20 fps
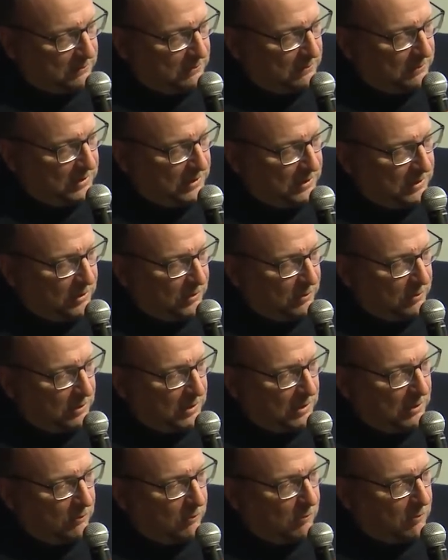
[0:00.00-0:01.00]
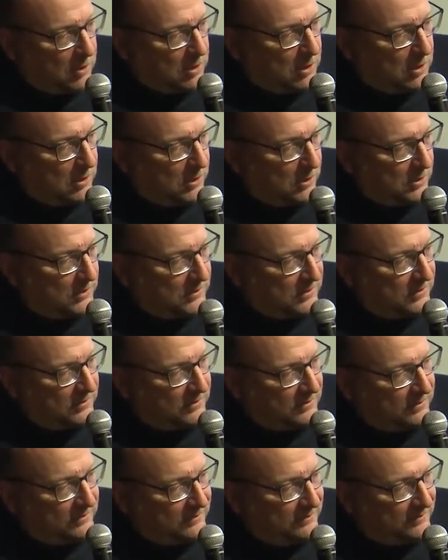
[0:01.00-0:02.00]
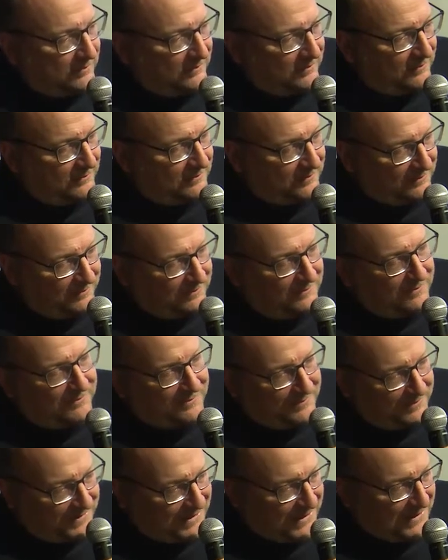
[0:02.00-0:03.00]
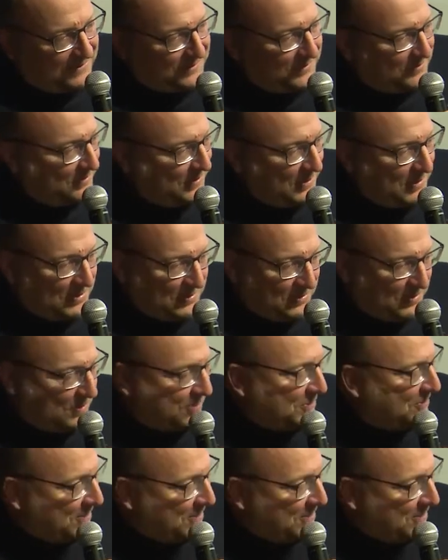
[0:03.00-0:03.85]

you know, a world that, you know,